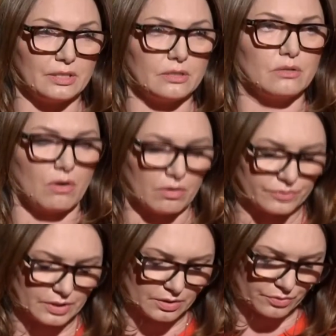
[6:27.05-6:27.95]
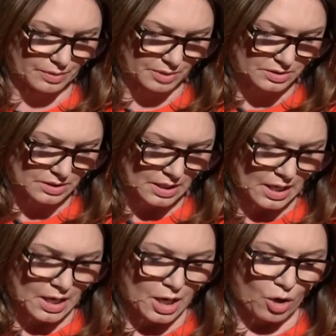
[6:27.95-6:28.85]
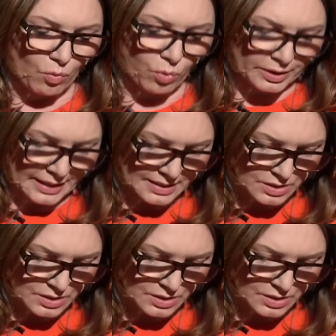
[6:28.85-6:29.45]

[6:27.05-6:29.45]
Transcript: reading mm -hmm. of the agreement. What